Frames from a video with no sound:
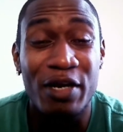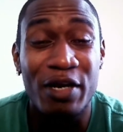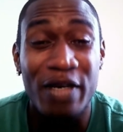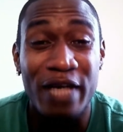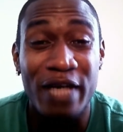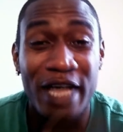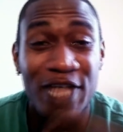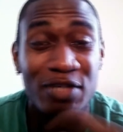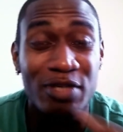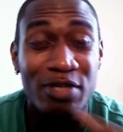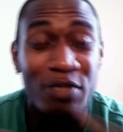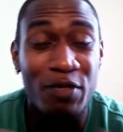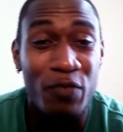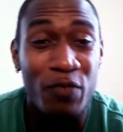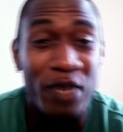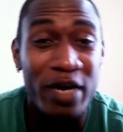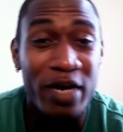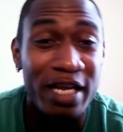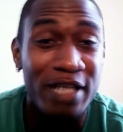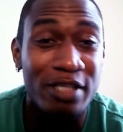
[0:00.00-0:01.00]
actually
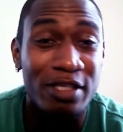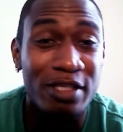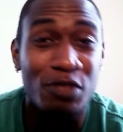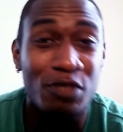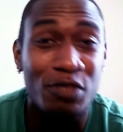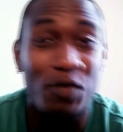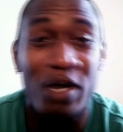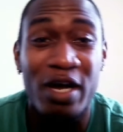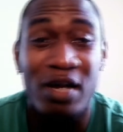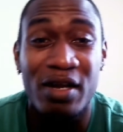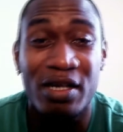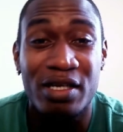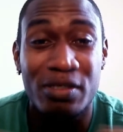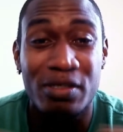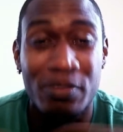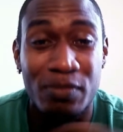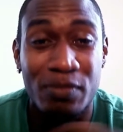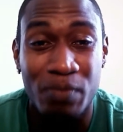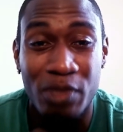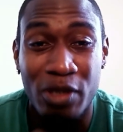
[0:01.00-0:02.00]
reading as well
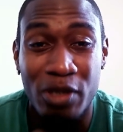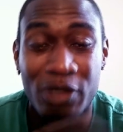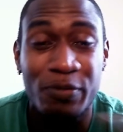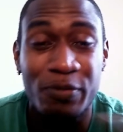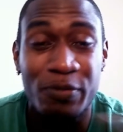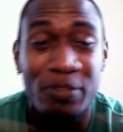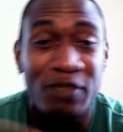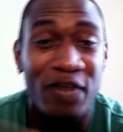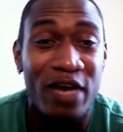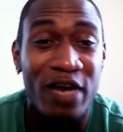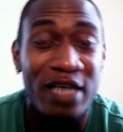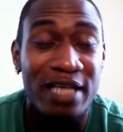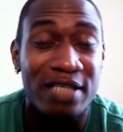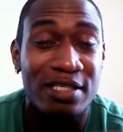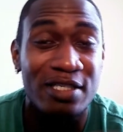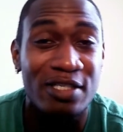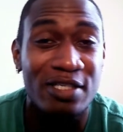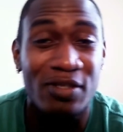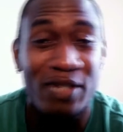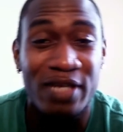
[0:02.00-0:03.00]
on multiple
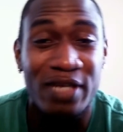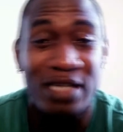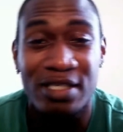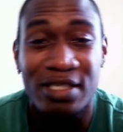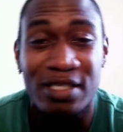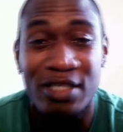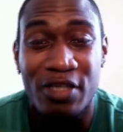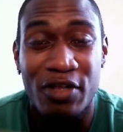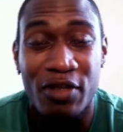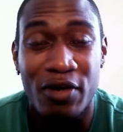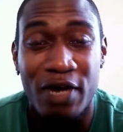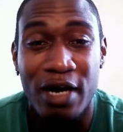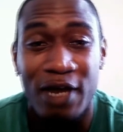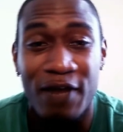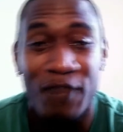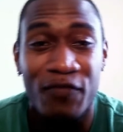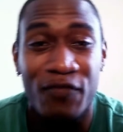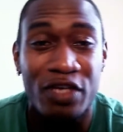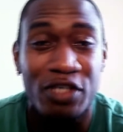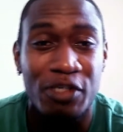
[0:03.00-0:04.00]
devices. So that's
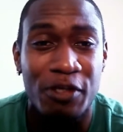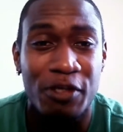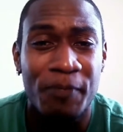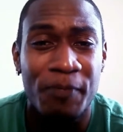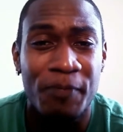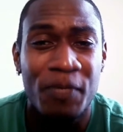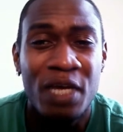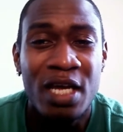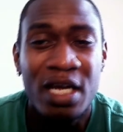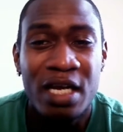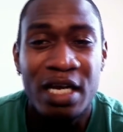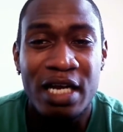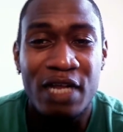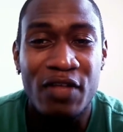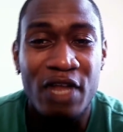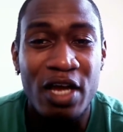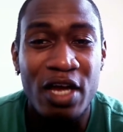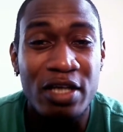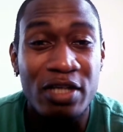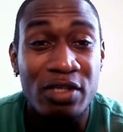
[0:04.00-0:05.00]
another feature. Now,
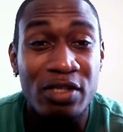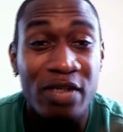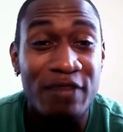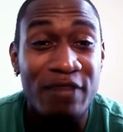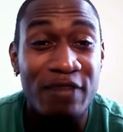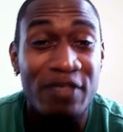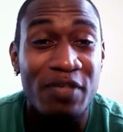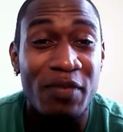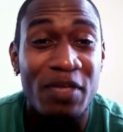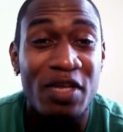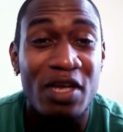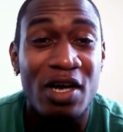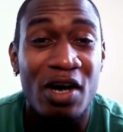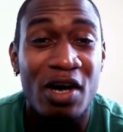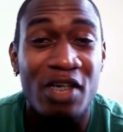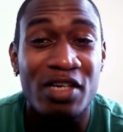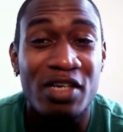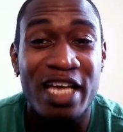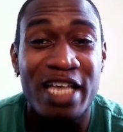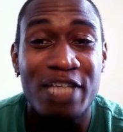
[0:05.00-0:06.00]
they also have something
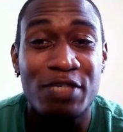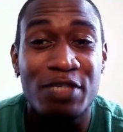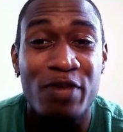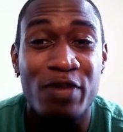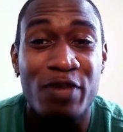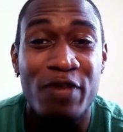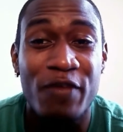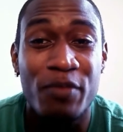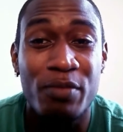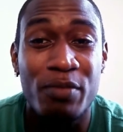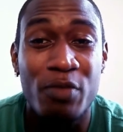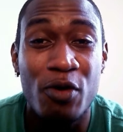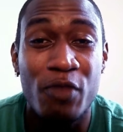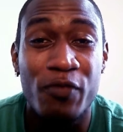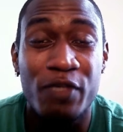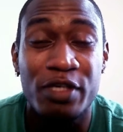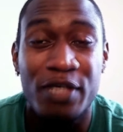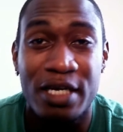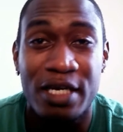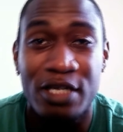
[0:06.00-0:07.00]
called X-Ray for
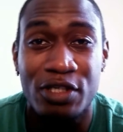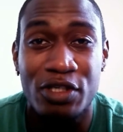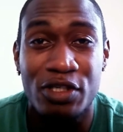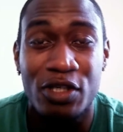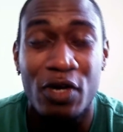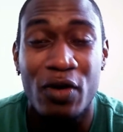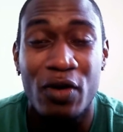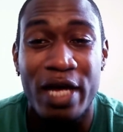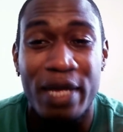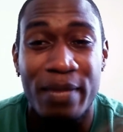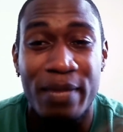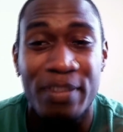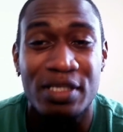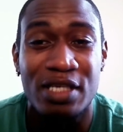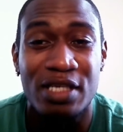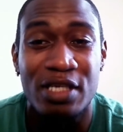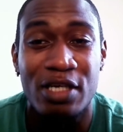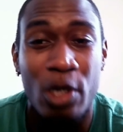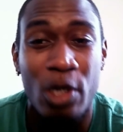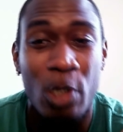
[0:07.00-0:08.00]
movies. As you know,
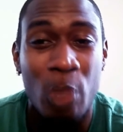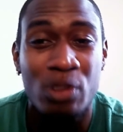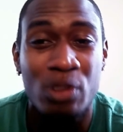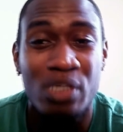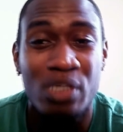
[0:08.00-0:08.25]
Amazon owns